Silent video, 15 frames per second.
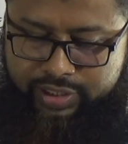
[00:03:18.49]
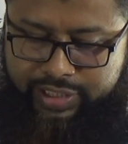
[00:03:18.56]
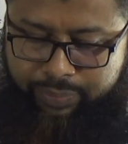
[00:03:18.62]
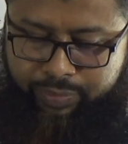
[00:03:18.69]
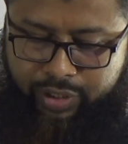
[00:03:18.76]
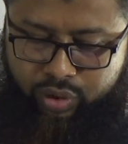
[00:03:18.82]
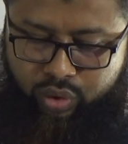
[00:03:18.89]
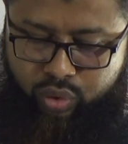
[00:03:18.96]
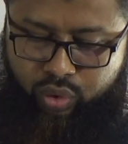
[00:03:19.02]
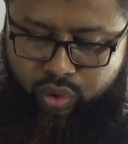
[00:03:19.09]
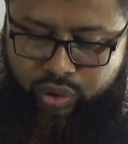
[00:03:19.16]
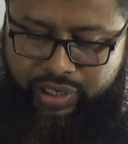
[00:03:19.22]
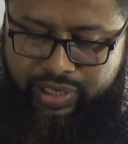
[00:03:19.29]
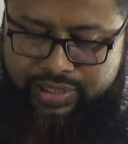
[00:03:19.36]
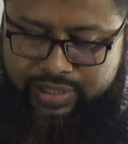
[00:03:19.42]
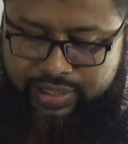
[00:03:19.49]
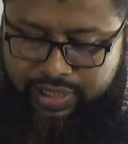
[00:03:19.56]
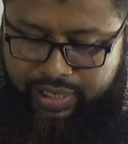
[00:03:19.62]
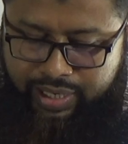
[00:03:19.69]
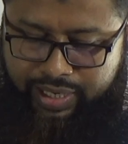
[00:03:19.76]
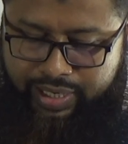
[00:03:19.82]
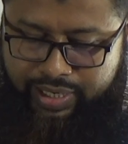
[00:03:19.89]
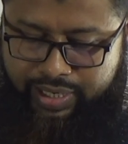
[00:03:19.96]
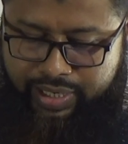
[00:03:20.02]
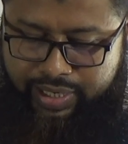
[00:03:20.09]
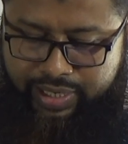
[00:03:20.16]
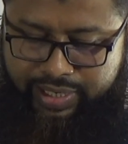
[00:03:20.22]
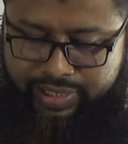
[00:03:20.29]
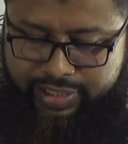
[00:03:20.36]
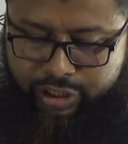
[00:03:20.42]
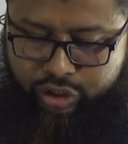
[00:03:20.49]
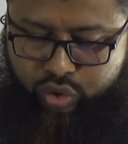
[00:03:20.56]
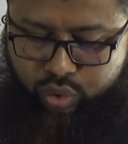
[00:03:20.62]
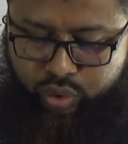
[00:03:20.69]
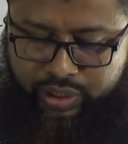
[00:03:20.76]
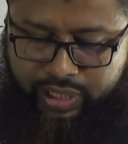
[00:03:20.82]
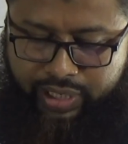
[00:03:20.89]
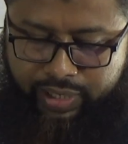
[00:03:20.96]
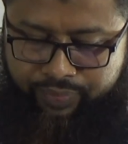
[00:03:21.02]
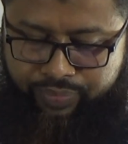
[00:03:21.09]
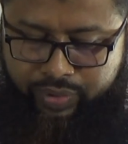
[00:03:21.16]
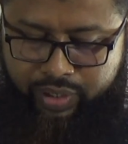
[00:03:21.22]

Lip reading: Chapter 2 is related to the